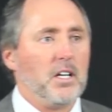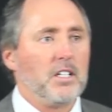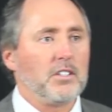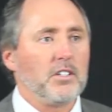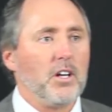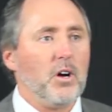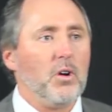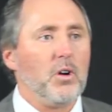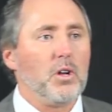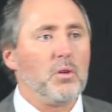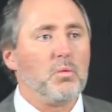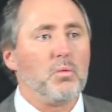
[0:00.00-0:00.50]
it's
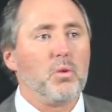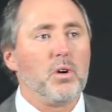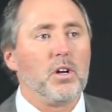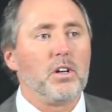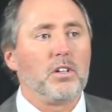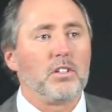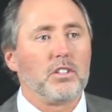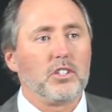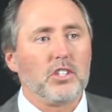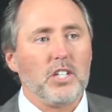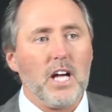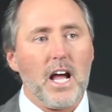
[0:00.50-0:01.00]
only one
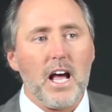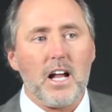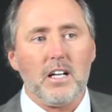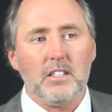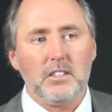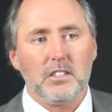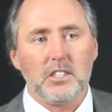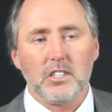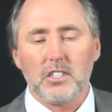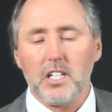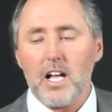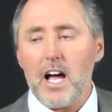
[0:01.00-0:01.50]
of the
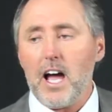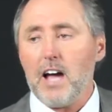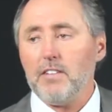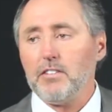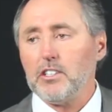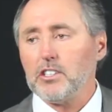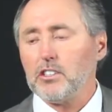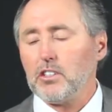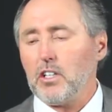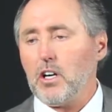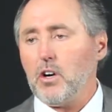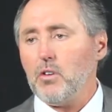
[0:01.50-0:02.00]
challenges life
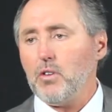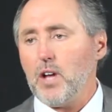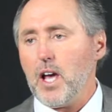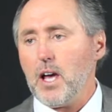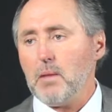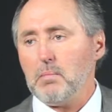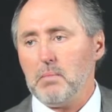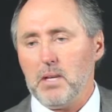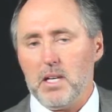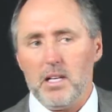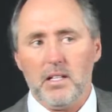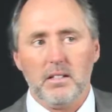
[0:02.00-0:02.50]
has thrown
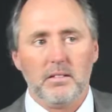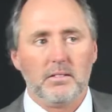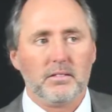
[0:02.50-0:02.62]
at me.